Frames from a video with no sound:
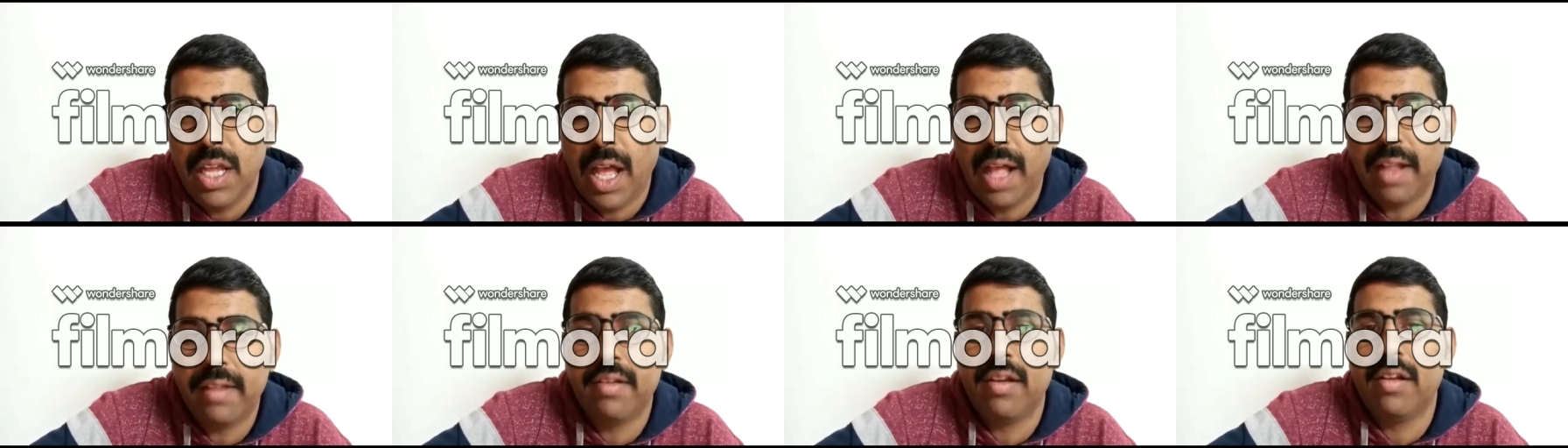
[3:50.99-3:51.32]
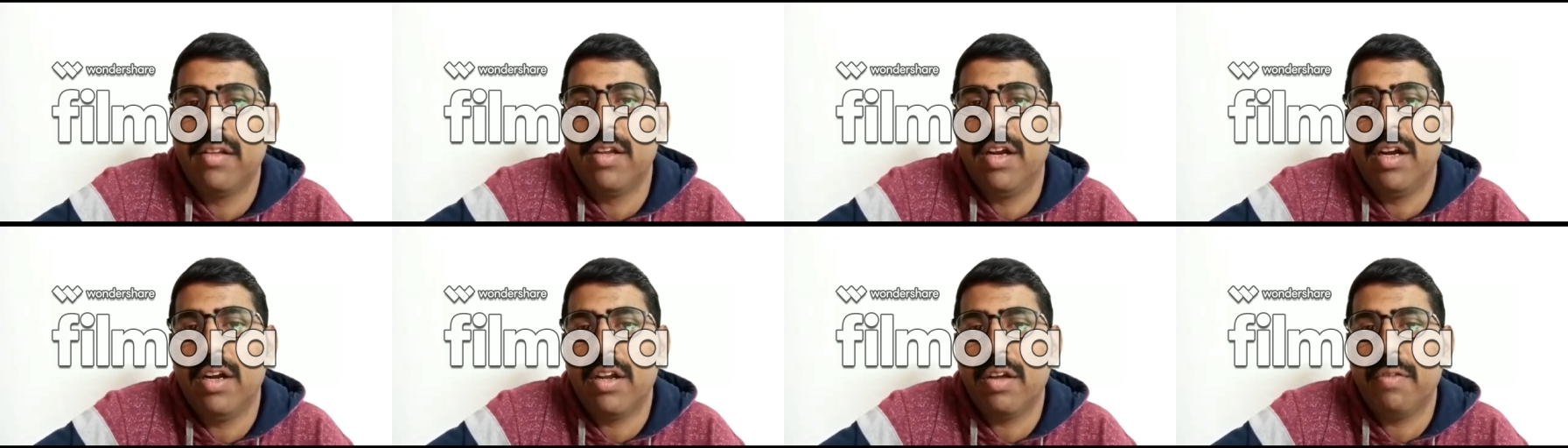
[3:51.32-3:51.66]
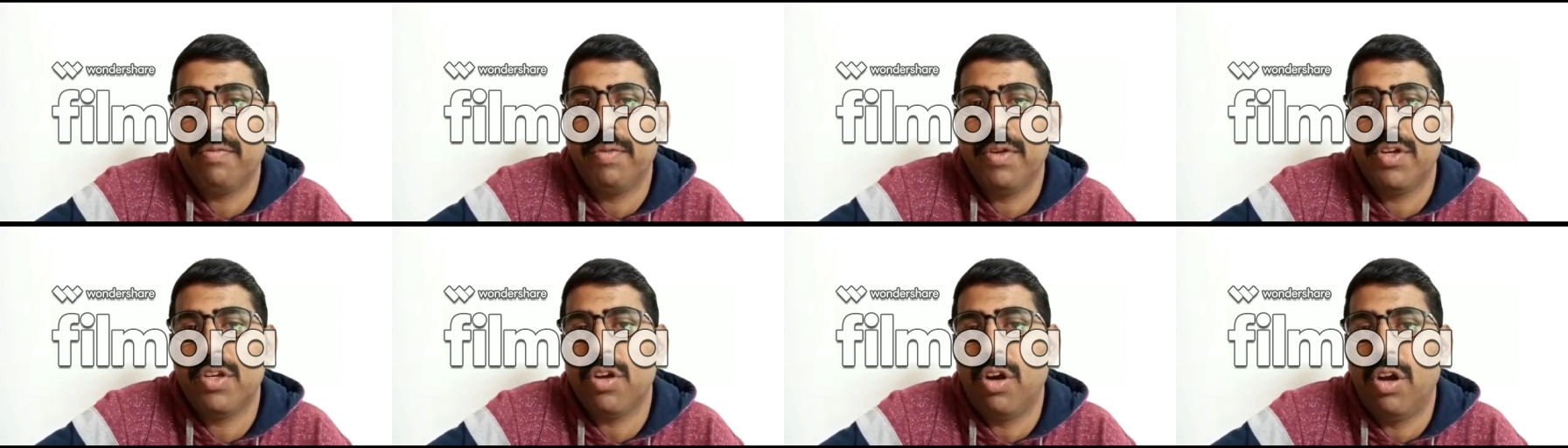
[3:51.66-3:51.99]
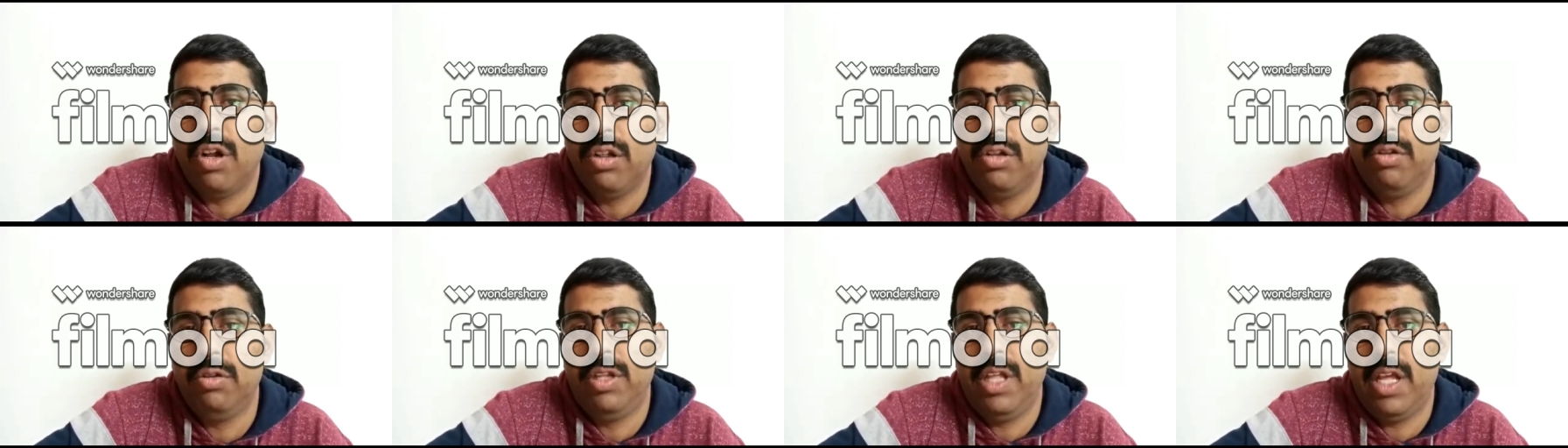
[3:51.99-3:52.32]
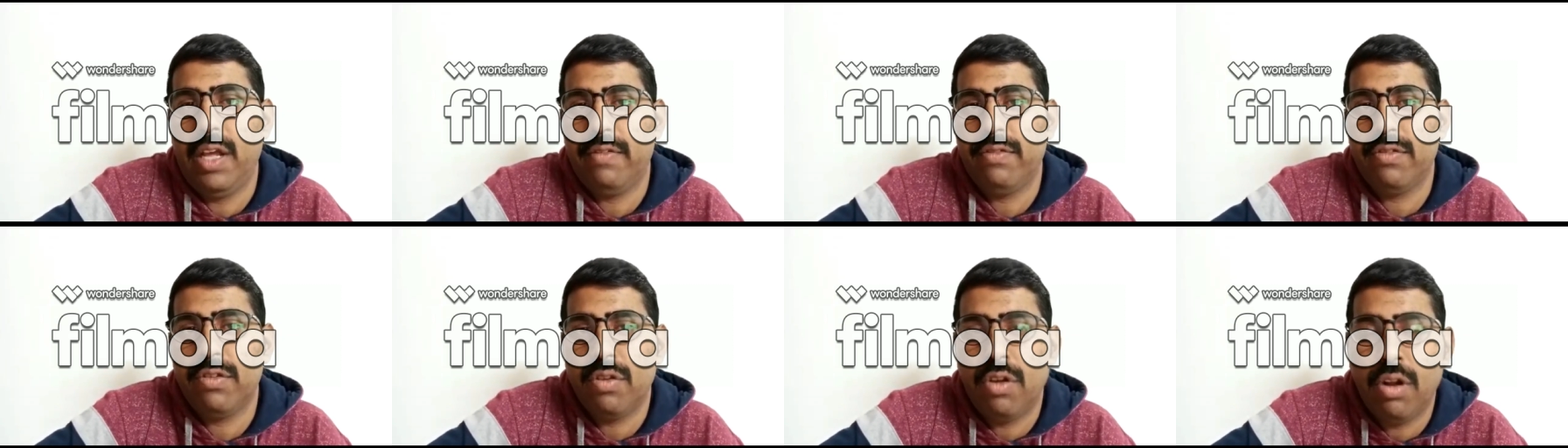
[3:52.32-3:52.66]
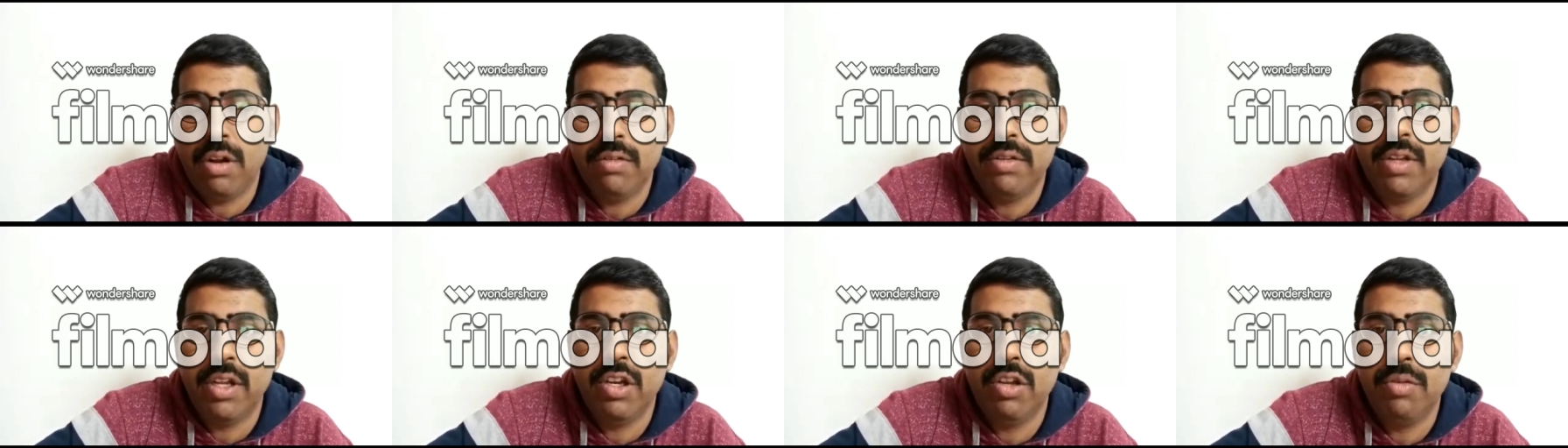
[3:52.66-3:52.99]
as a result of which although they have
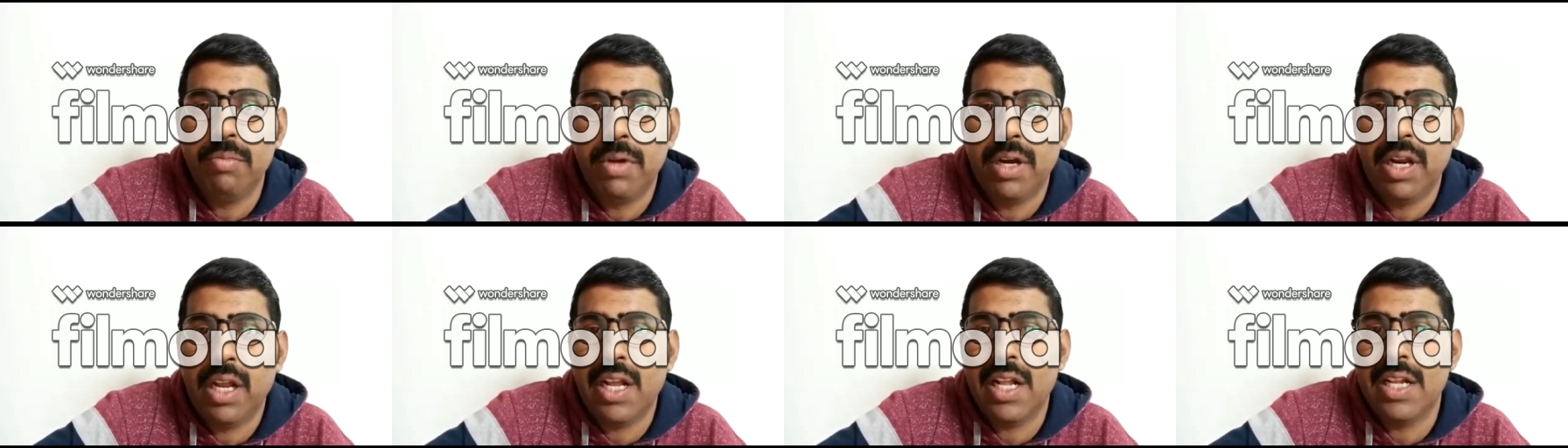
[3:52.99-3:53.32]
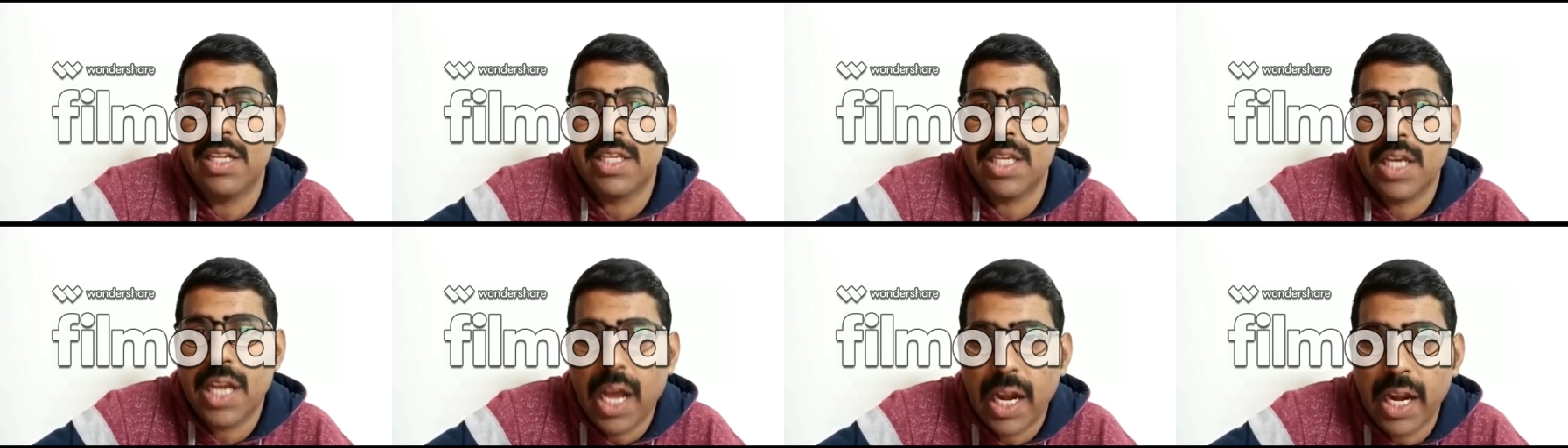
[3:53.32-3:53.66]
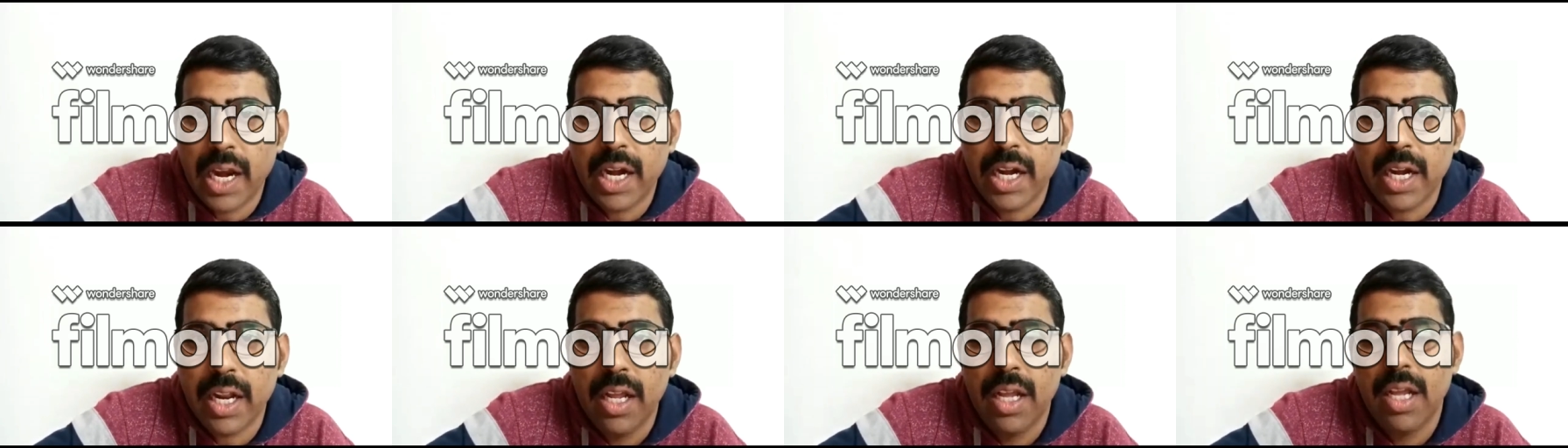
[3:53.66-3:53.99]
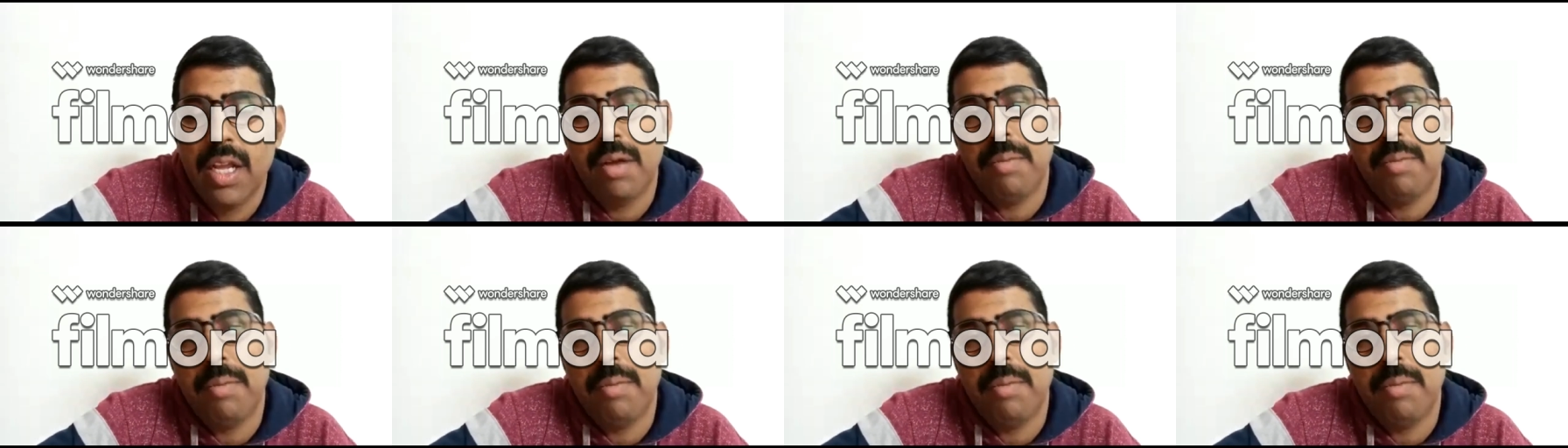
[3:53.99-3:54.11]
solved the numericals correct